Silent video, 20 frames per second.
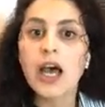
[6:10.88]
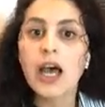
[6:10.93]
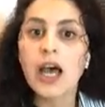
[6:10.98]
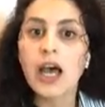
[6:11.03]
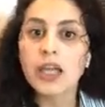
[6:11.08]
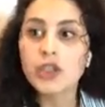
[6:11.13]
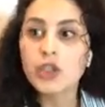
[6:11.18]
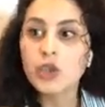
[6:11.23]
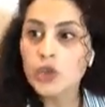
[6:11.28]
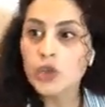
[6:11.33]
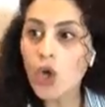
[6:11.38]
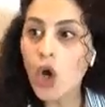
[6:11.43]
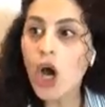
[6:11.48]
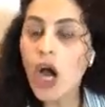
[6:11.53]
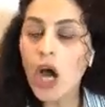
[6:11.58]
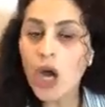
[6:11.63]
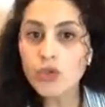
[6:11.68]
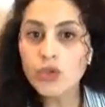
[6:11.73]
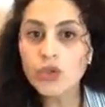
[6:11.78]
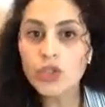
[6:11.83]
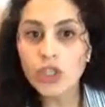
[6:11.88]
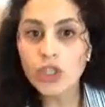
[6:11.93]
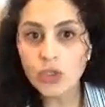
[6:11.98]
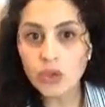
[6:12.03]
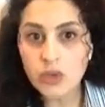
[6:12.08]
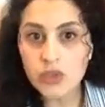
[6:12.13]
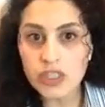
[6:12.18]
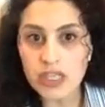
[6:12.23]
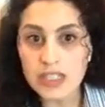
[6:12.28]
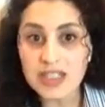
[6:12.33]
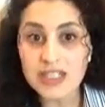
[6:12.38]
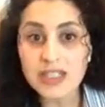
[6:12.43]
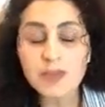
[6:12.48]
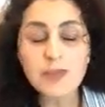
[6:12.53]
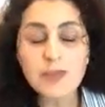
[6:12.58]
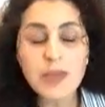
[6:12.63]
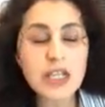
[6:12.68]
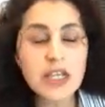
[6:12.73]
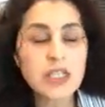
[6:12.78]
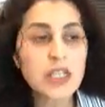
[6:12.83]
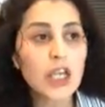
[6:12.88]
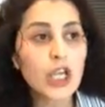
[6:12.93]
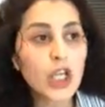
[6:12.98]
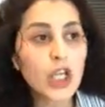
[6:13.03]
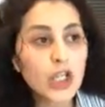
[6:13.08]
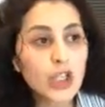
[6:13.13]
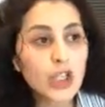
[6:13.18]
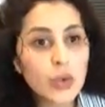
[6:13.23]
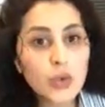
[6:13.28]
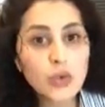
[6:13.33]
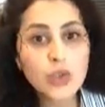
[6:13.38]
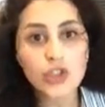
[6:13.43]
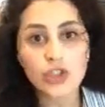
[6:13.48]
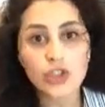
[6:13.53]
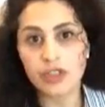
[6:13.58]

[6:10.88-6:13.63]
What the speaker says: and you know how to use it, it makes a huge